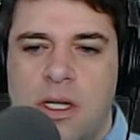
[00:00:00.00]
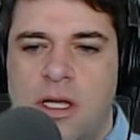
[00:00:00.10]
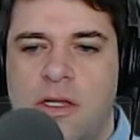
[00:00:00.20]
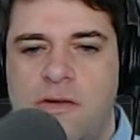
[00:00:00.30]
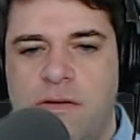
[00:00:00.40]

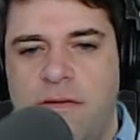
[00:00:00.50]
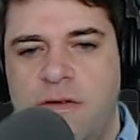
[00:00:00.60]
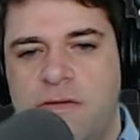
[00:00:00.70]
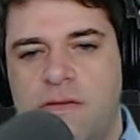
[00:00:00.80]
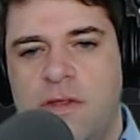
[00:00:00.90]
If
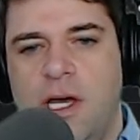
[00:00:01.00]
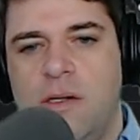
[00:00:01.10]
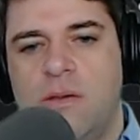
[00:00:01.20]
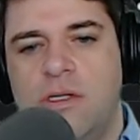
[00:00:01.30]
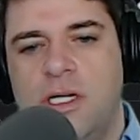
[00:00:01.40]
it's that
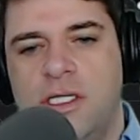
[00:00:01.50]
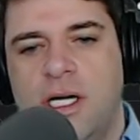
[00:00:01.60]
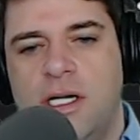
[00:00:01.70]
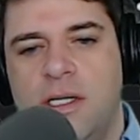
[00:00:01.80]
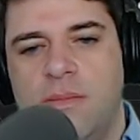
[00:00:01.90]
old, then it's
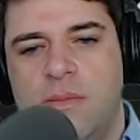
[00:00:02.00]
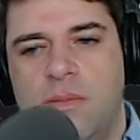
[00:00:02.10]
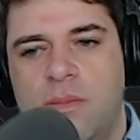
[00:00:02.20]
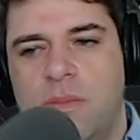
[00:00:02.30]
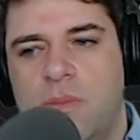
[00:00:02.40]
not a
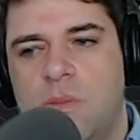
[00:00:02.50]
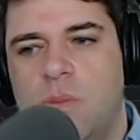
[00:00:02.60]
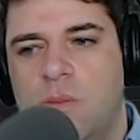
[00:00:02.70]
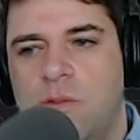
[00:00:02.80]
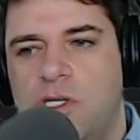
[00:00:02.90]

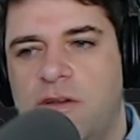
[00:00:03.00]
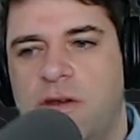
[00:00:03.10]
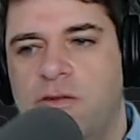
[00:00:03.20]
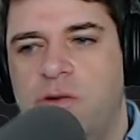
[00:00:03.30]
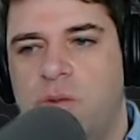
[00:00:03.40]

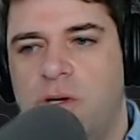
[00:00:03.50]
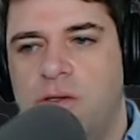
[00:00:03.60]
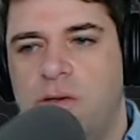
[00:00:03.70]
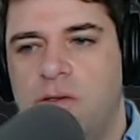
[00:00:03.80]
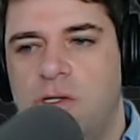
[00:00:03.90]
generator you would want to use.